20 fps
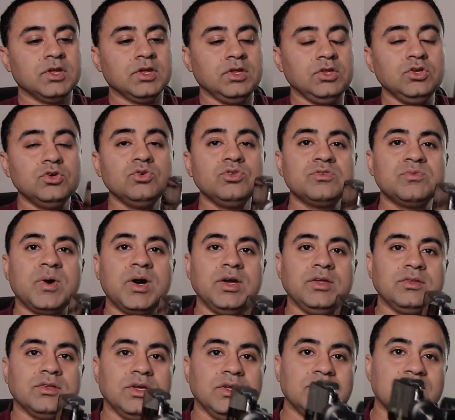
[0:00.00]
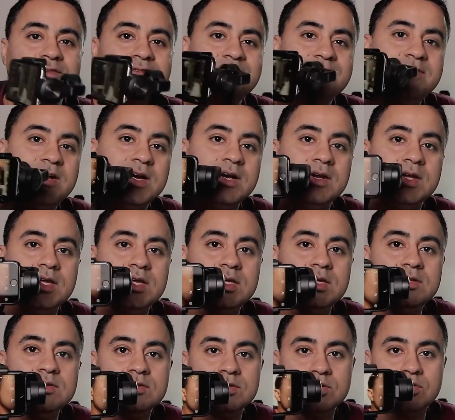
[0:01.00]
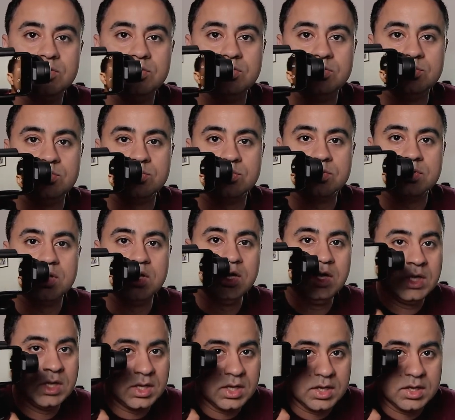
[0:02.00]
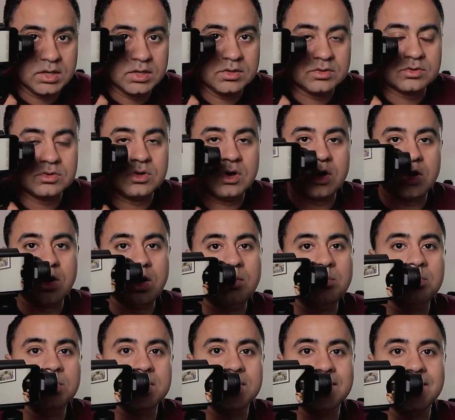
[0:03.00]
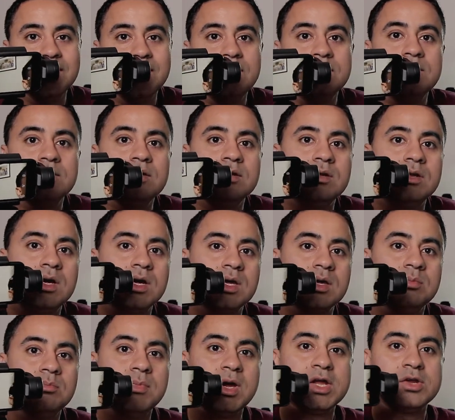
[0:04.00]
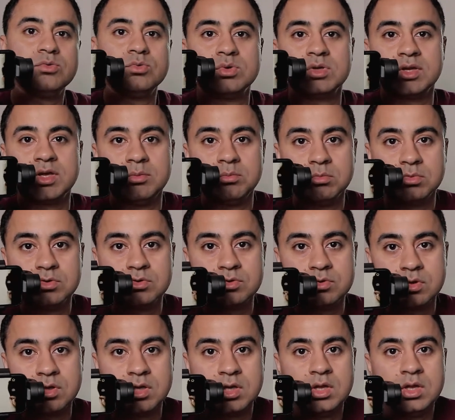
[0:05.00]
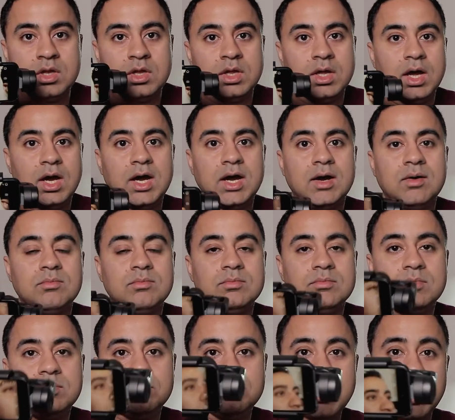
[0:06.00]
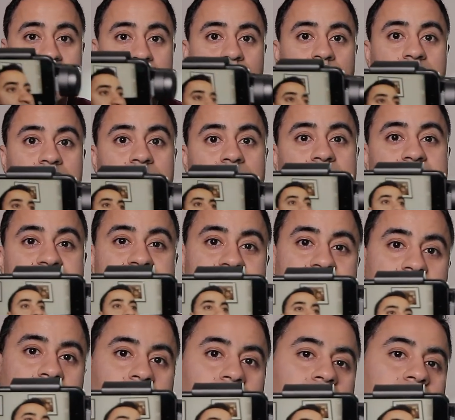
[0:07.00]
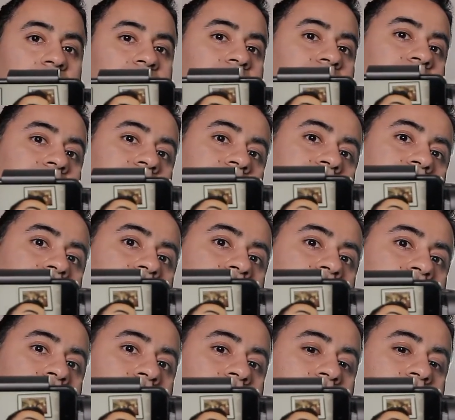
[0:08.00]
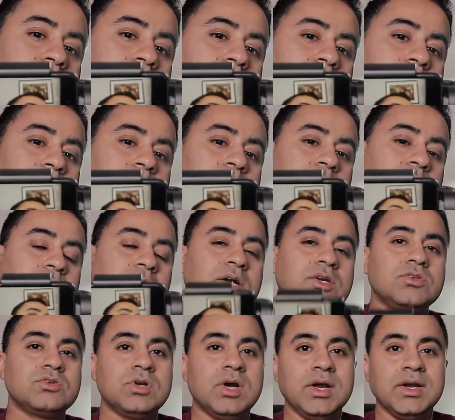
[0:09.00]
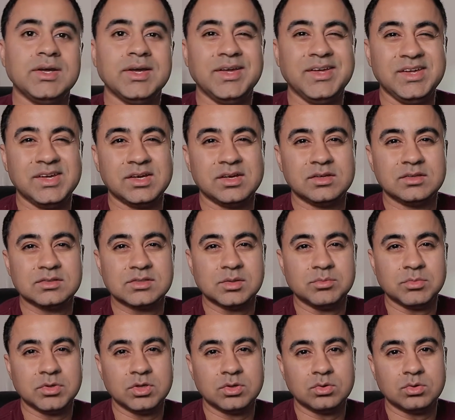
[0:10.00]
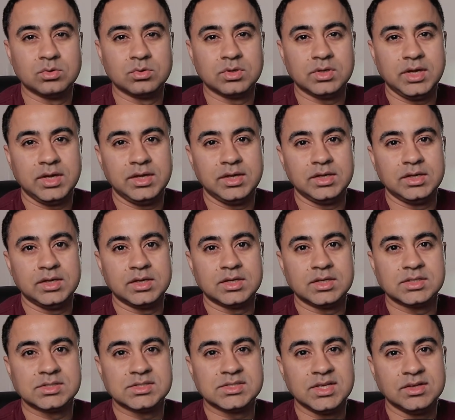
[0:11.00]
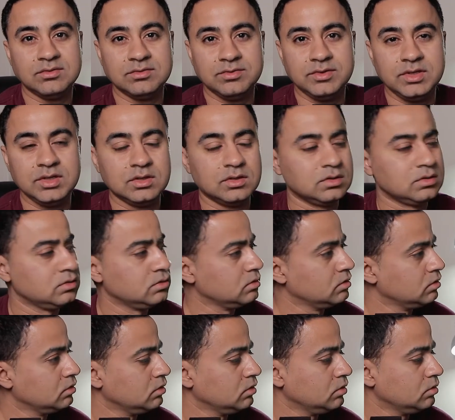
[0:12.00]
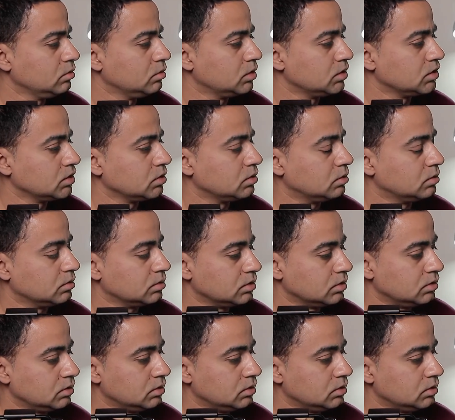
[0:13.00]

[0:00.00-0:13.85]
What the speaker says: Use wise, it's very easy to use. It is not complicated like manual gimbals, manual image stabilizers. I tried something called a selfie. What is it called?